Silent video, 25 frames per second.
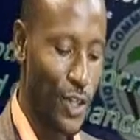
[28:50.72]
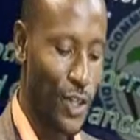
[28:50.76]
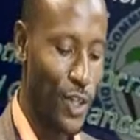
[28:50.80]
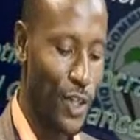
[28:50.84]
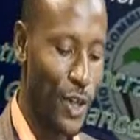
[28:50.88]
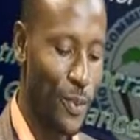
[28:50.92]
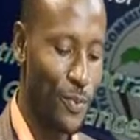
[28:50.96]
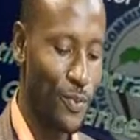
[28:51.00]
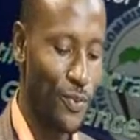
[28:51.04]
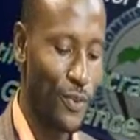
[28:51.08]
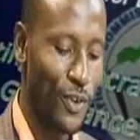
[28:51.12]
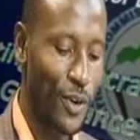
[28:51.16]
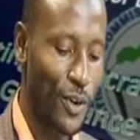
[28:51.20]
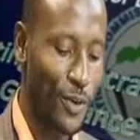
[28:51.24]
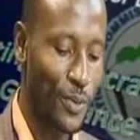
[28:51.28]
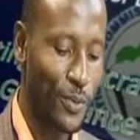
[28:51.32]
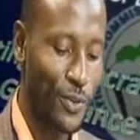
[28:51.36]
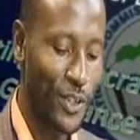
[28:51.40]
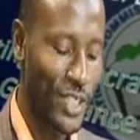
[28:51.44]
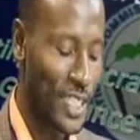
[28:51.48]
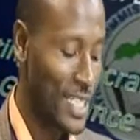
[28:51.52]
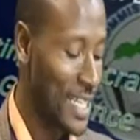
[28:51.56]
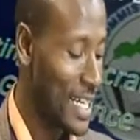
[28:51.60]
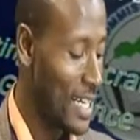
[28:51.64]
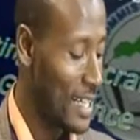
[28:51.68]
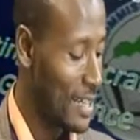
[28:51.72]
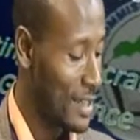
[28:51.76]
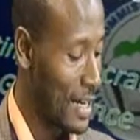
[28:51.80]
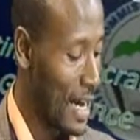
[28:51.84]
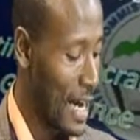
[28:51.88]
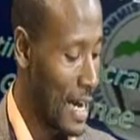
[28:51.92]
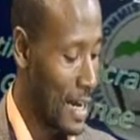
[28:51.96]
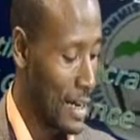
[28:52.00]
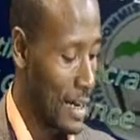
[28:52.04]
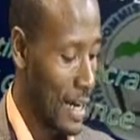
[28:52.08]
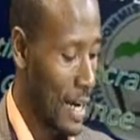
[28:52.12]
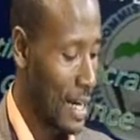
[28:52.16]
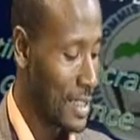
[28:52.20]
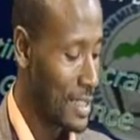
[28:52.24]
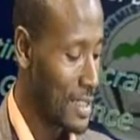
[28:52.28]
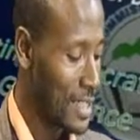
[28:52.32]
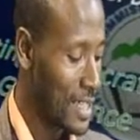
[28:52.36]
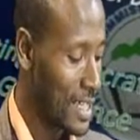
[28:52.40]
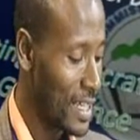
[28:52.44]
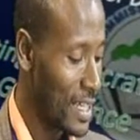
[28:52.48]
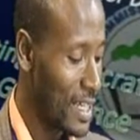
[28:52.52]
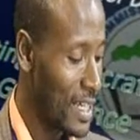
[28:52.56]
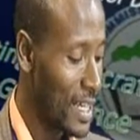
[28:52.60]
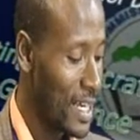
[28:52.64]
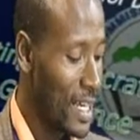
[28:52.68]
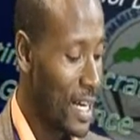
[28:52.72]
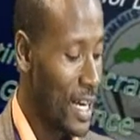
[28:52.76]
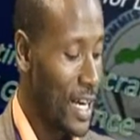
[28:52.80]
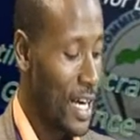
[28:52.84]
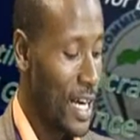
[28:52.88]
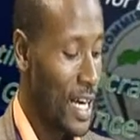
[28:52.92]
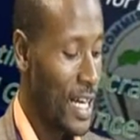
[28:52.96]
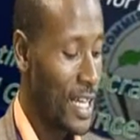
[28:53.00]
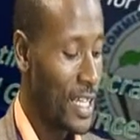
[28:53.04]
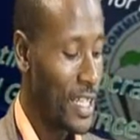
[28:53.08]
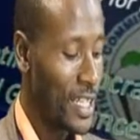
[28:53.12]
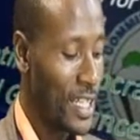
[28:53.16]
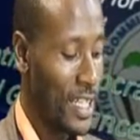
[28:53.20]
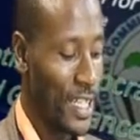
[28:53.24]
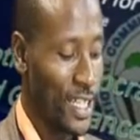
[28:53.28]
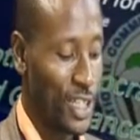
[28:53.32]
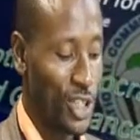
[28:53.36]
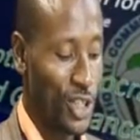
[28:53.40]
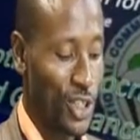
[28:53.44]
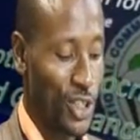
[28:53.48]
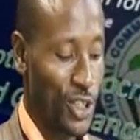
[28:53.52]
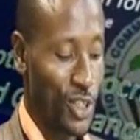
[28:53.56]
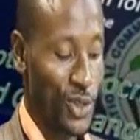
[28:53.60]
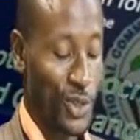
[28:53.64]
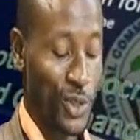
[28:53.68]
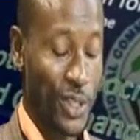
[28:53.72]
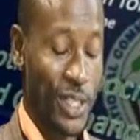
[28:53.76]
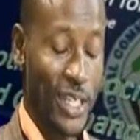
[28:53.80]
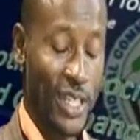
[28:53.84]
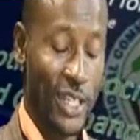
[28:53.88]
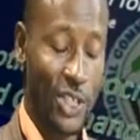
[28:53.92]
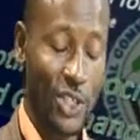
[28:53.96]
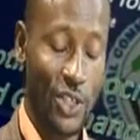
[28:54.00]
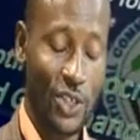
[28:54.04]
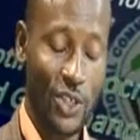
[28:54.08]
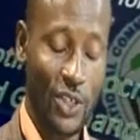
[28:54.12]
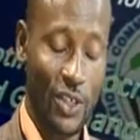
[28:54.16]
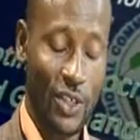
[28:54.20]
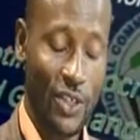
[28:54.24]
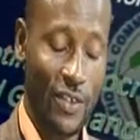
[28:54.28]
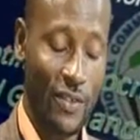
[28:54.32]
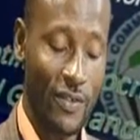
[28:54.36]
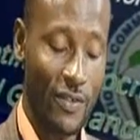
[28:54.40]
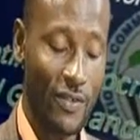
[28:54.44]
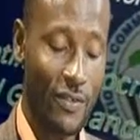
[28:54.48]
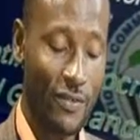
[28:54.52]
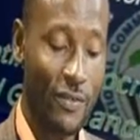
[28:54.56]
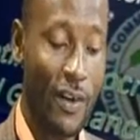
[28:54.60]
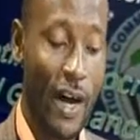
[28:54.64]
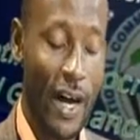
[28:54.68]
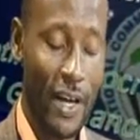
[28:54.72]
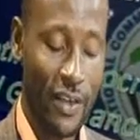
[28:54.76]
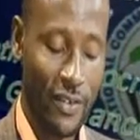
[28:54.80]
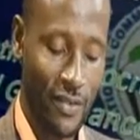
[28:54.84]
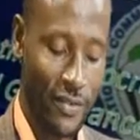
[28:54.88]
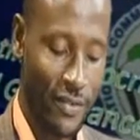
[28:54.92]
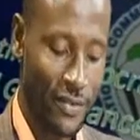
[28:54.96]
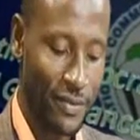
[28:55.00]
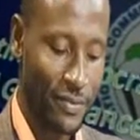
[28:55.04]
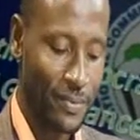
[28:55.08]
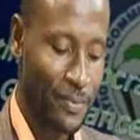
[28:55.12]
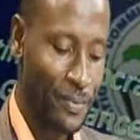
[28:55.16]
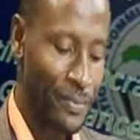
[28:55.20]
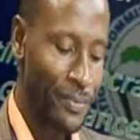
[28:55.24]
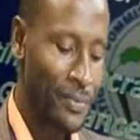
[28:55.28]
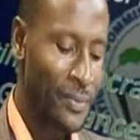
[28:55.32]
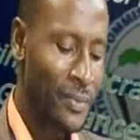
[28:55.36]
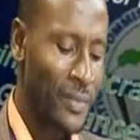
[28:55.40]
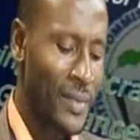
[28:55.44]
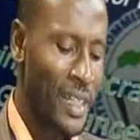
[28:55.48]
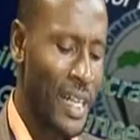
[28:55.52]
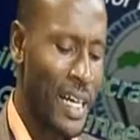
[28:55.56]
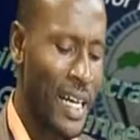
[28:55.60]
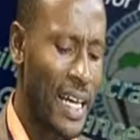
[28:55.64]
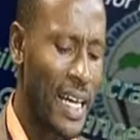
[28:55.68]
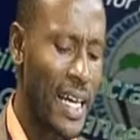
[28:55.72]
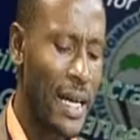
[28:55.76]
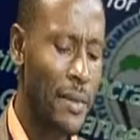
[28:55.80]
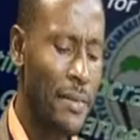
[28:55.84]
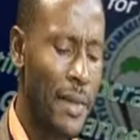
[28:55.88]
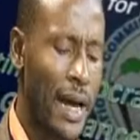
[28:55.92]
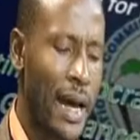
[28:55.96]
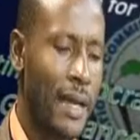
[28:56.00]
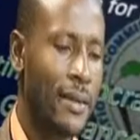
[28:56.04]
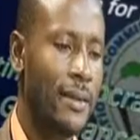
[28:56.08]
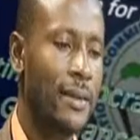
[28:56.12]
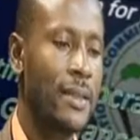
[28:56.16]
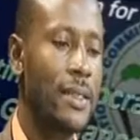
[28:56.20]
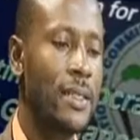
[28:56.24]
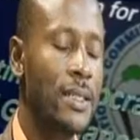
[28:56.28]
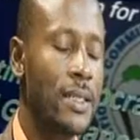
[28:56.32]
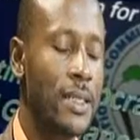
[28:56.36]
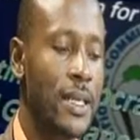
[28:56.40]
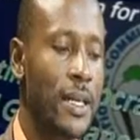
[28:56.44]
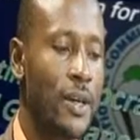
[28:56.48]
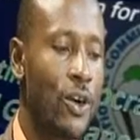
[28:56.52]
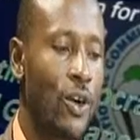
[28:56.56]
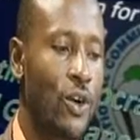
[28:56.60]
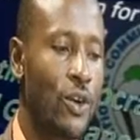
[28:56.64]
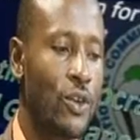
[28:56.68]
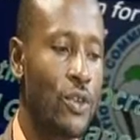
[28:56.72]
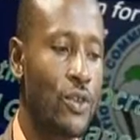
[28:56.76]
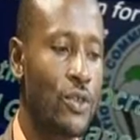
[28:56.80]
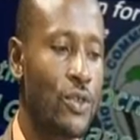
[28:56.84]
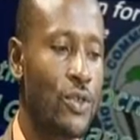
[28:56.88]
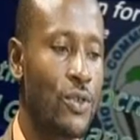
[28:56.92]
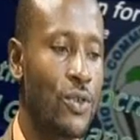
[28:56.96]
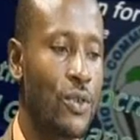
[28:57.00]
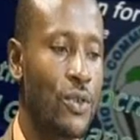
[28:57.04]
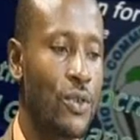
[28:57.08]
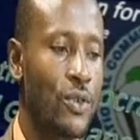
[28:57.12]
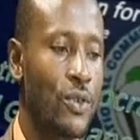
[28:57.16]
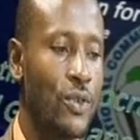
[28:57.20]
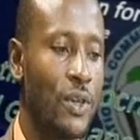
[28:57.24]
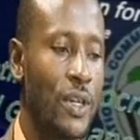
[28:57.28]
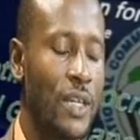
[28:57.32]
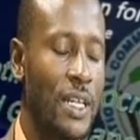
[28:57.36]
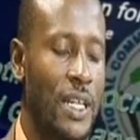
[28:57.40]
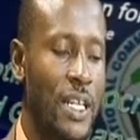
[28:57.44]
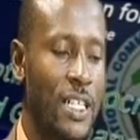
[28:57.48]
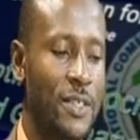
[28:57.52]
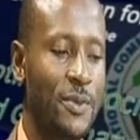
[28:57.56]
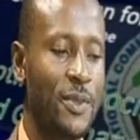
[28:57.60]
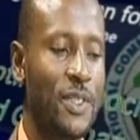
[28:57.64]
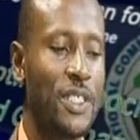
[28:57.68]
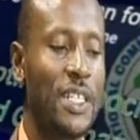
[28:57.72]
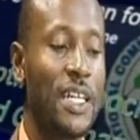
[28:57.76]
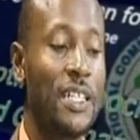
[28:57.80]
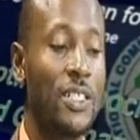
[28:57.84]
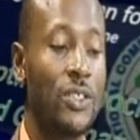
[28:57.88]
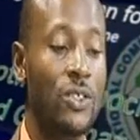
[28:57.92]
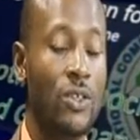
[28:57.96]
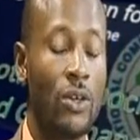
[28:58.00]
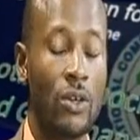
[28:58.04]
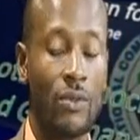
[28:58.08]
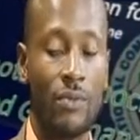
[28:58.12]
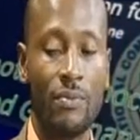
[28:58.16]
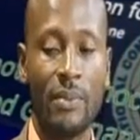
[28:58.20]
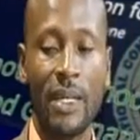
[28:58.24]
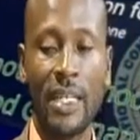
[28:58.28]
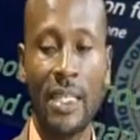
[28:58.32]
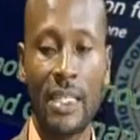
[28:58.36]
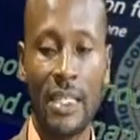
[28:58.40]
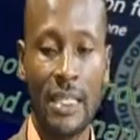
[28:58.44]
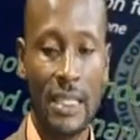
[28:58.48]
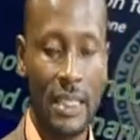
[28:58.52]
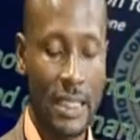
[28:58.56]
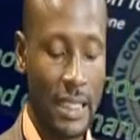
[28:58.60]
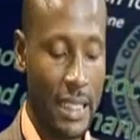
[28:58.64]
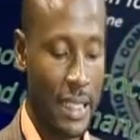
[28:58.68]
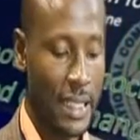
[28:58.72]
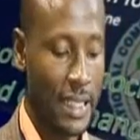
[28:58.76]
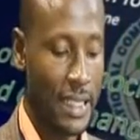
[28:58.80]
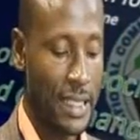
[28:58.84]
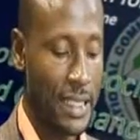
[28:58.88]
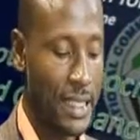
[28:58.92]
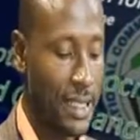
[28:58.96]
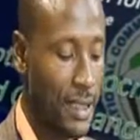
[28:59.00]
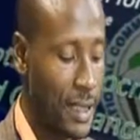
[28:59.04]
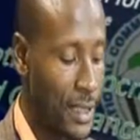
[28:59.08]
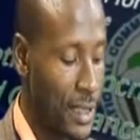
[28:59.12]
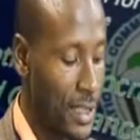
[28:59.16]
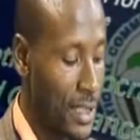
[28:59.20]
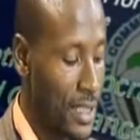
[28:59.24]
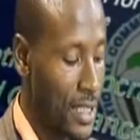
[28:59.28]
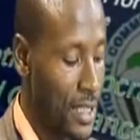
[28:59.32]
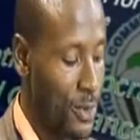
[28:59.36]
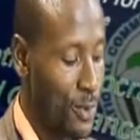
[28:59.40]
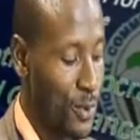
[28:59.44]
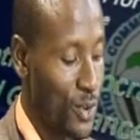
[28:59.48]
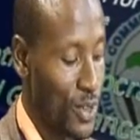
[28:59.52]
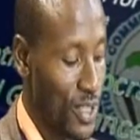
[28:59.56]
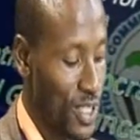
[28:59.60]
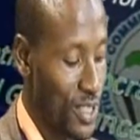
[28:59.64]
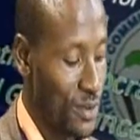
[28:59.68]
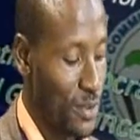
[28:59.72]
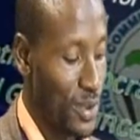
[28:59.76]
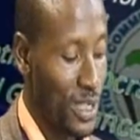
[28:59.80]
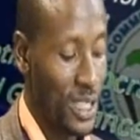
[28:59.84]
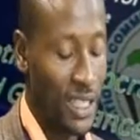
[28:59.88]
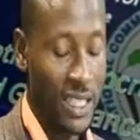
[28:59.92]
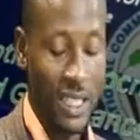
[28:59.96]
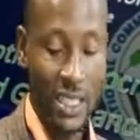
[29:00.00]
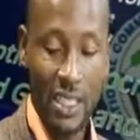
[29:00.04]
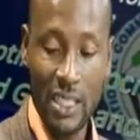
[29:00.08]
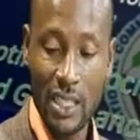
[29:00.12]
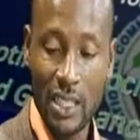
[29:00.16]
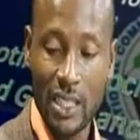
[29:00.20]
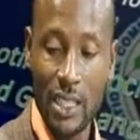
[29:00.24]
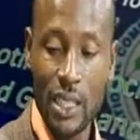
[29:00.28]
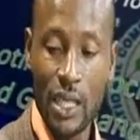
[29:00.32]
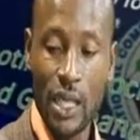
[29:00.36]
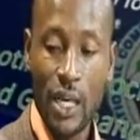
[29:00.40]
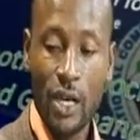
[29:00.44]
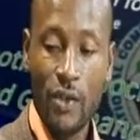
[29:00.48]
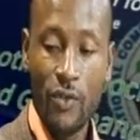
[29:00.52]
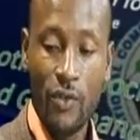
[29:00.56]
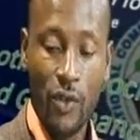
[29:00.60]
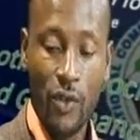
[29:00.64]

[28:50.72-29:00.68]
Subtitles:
up from what I say in relation to section 5. I think say also in as much as government gets the responsibility for